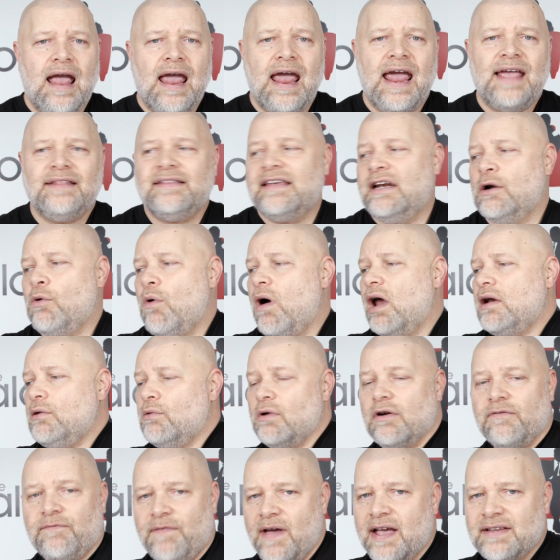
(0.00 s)
and they don't want to
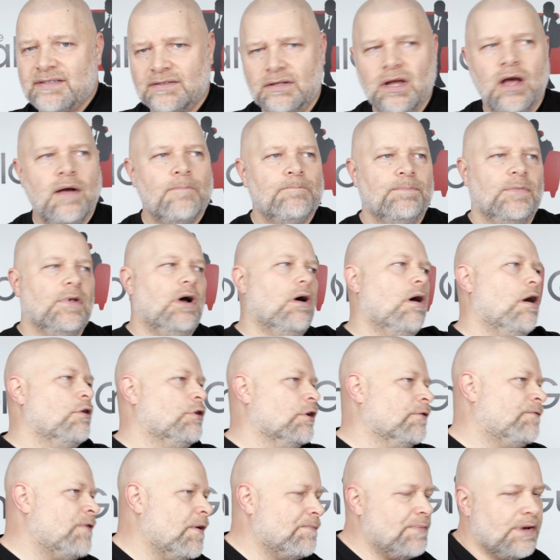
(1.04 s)
invest
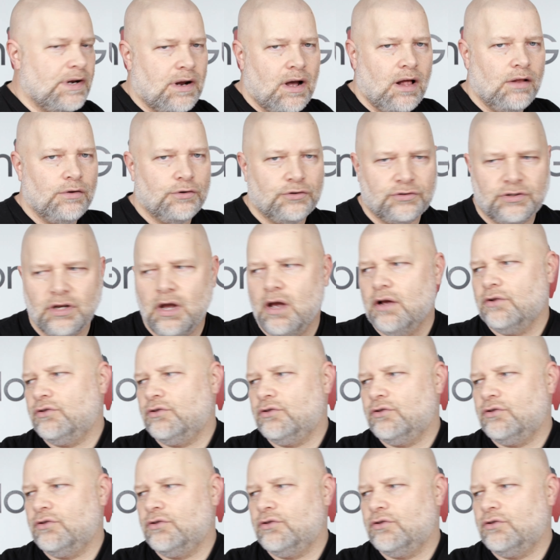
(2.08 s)
$150,